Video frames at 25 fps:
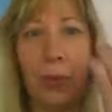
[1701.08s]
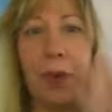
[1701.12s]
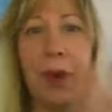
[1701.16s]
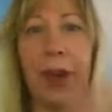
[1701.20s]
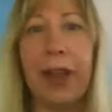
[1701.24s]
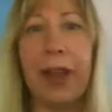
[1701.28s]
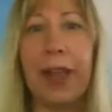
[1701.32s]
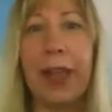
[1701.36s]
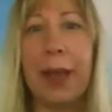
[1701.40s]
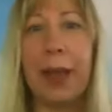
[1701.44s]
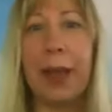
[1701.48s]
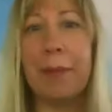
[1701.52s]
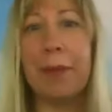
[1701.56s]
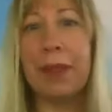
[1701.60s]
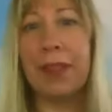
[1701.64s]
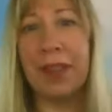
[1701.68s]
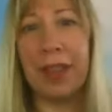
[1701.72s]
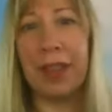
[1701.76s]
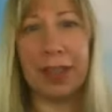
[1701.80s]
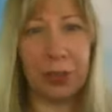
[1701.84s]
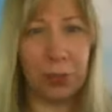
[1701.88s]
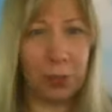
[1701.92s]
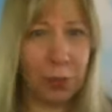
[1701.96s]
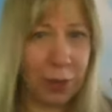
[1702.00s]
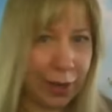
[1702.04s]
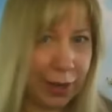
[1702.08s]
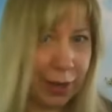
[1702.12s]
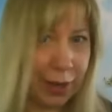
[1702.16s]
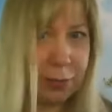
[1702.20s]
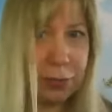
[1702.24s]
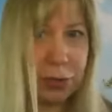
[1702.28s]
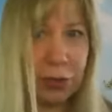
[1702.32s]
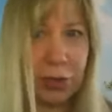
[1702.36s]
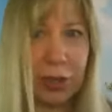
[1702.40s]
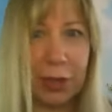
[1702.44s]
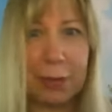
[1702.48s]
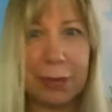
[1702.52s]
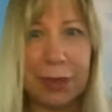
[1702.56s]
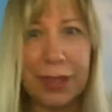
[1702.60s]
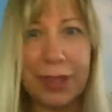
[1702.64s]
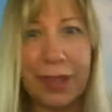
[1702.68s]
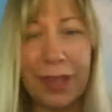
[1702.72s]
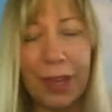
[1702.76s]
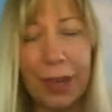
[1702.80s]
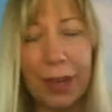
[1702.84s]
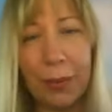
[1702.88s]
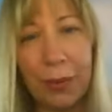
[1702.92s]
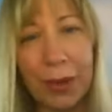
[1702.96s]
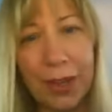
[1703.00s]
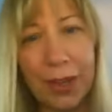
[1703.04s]
I am and that's why I'm dreaming
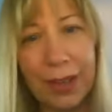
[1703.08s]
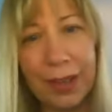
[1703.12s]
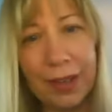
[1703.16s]
that way?